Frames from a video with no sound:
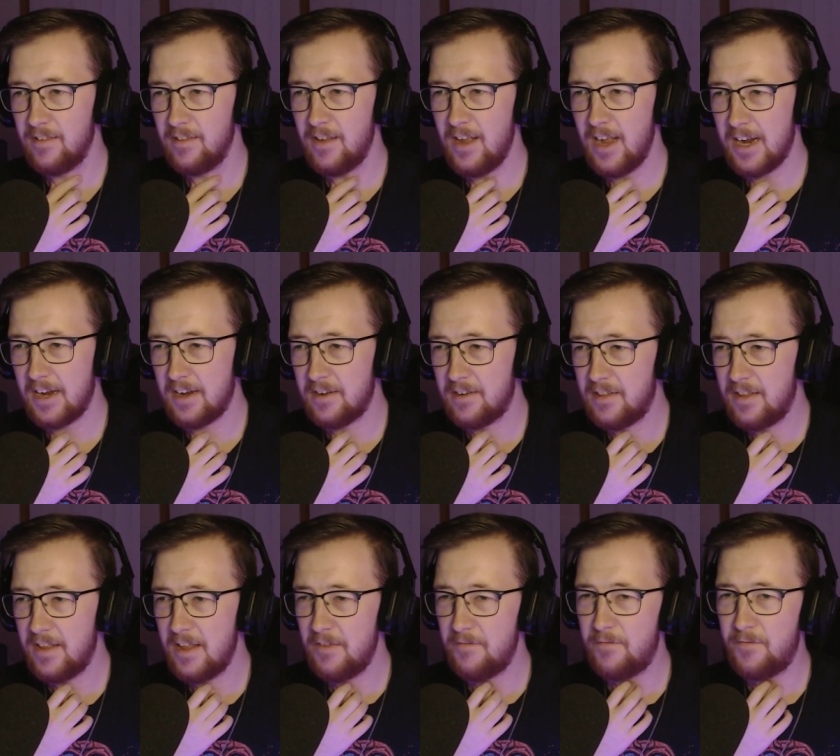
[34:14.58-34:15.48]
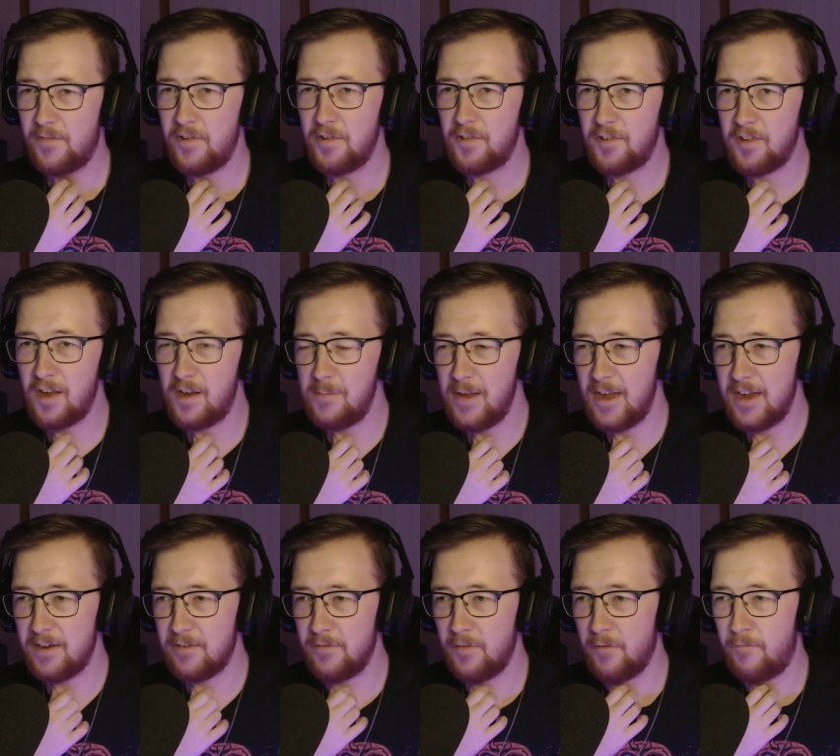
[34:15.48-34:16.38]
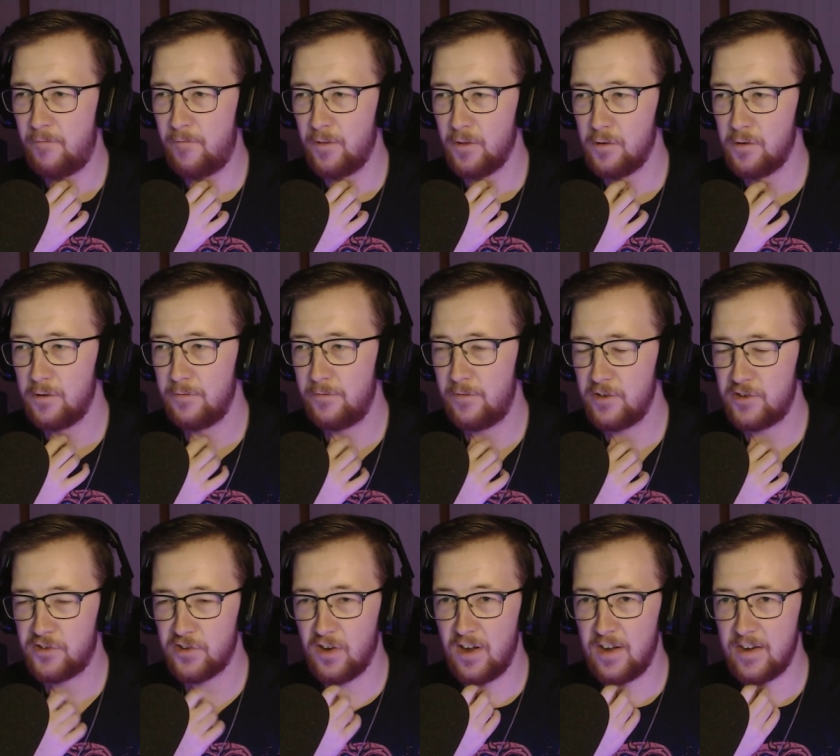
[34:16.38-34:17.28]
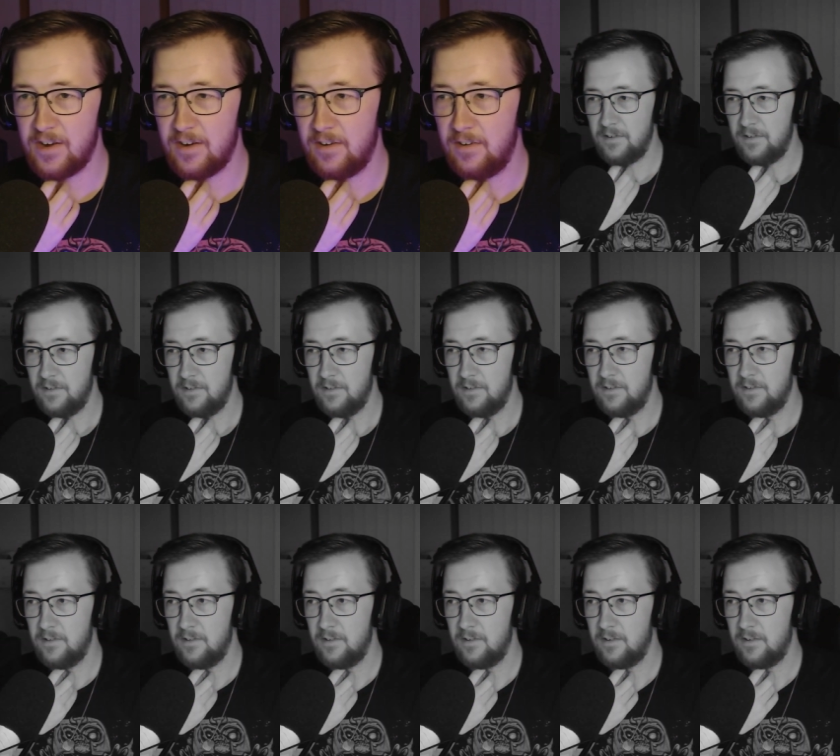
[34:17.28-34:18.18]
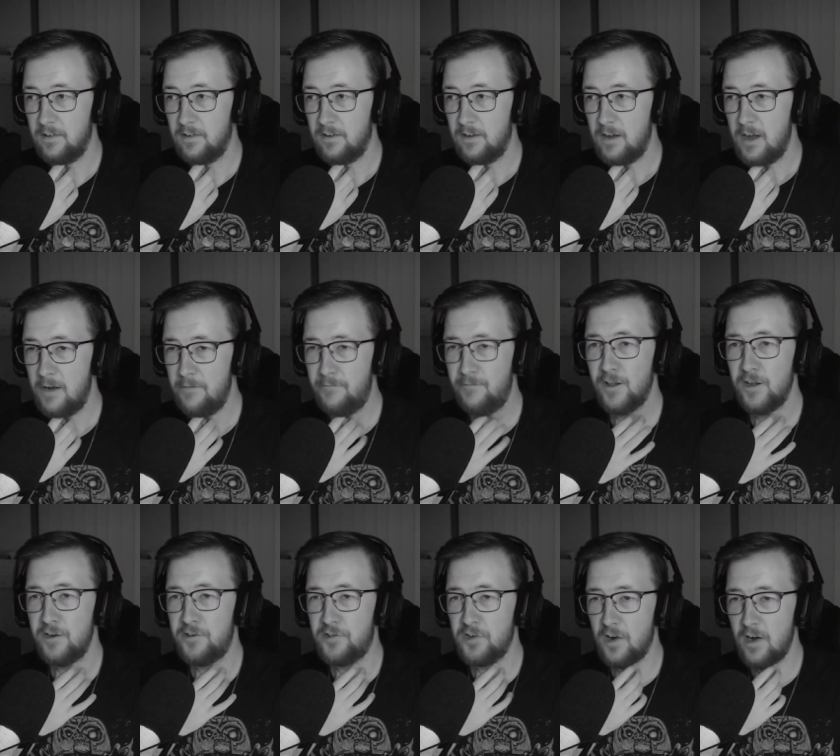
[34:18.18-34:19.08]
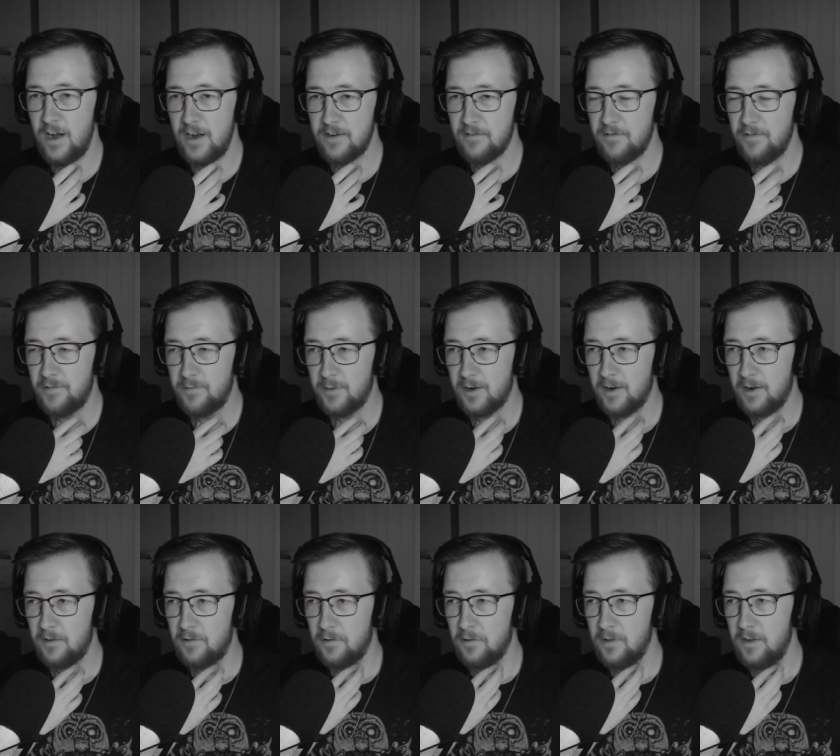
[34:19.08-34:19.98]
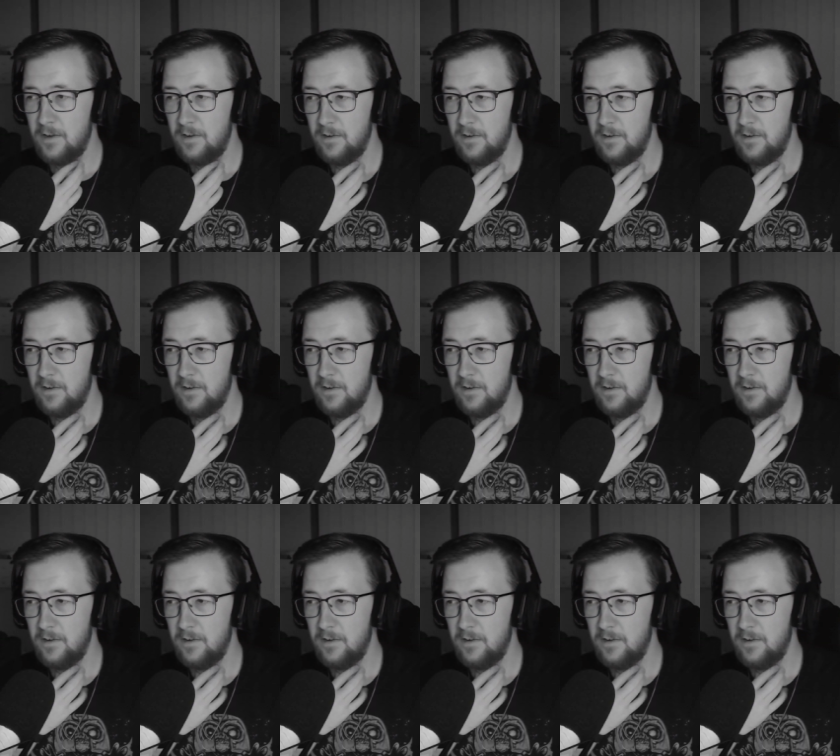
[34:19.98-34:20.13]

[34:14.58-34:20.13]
like they've just come out of a floor vagina. A flagina is what I call it.